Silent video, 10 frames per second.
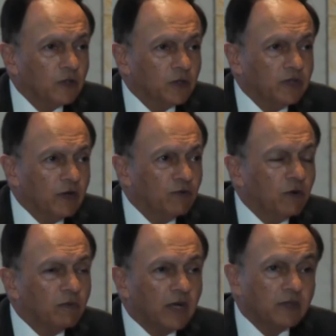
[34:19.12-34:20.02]
So
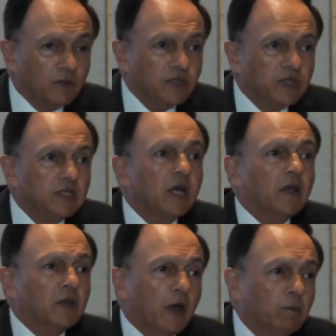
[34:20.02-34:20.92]
therefore, the risk is
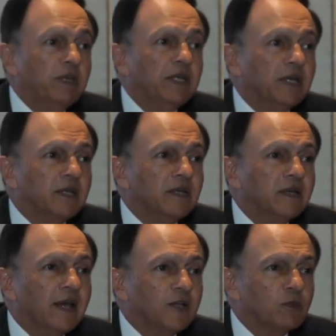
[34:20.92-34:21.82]
not being in,
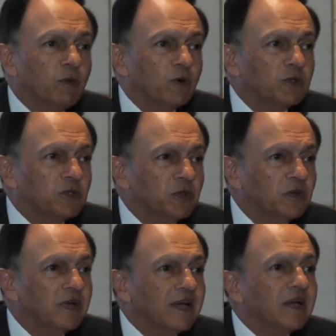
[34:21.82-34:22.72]
as opposed
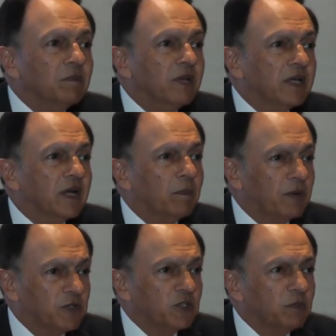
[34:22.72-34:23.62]
to being a
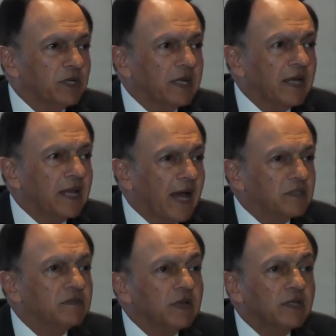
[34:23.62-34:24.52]
participant and
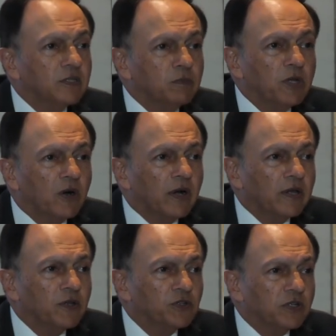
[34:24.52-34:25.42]
active in this
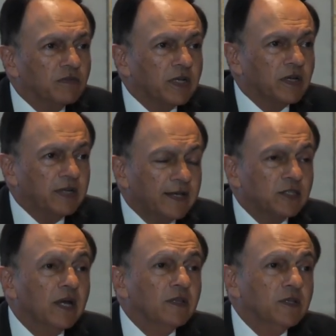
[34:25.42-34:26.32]
BRI initiative that
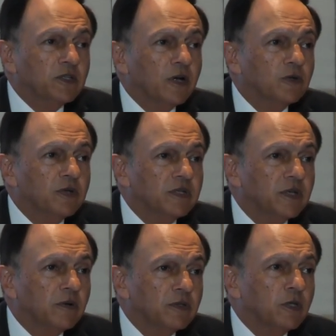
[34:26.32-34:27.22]
connects these countries
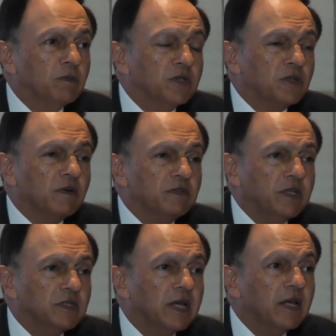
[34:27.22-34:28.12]
that are recipients of
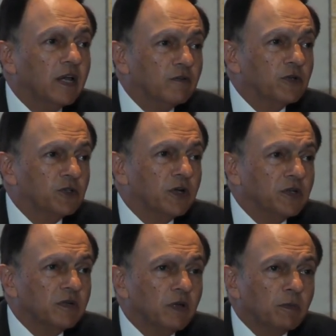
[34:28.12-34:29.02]
these
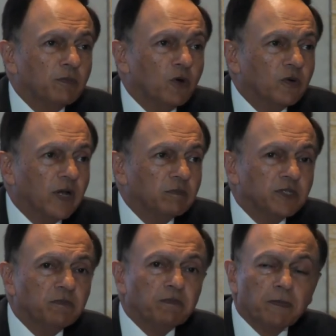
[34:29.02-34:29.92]
infrastructure development programs.